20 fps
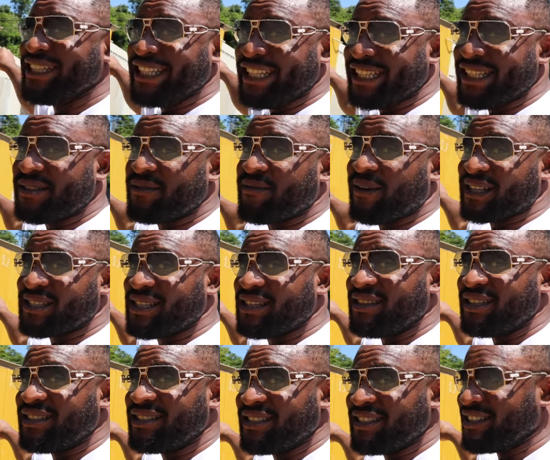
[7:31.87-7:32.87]
this
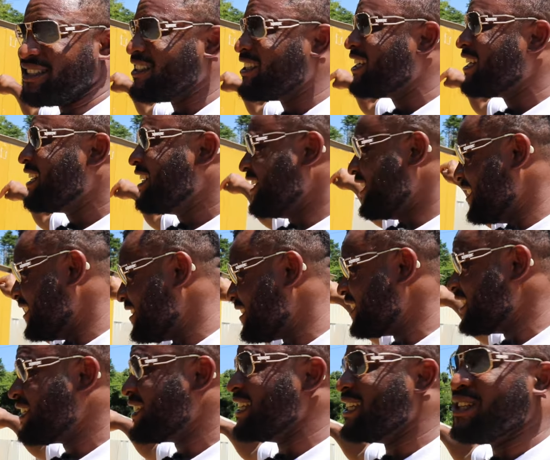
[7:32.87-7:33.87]
facility is
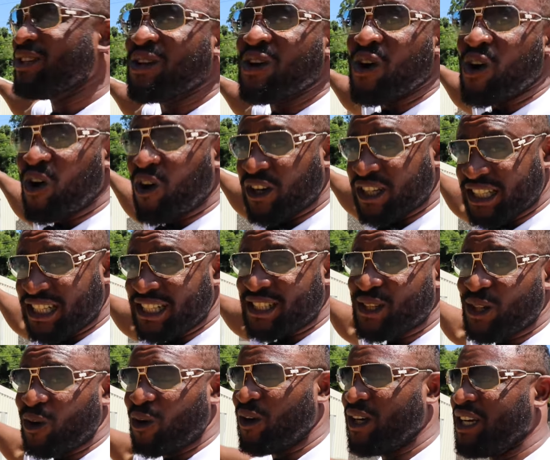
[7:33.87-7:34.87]
sitting on
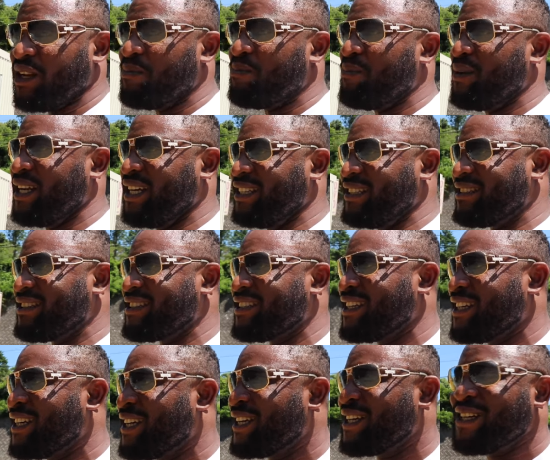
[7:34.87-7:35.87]
this lonely place.
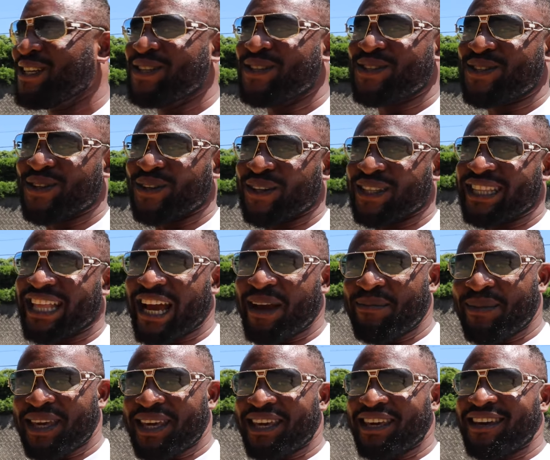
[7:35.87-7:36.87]
So tell
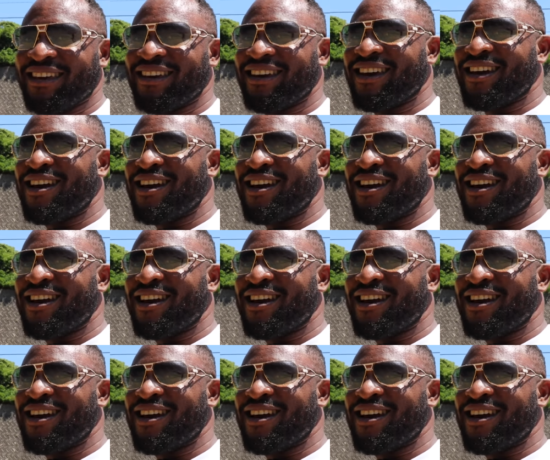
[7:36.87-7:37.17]
me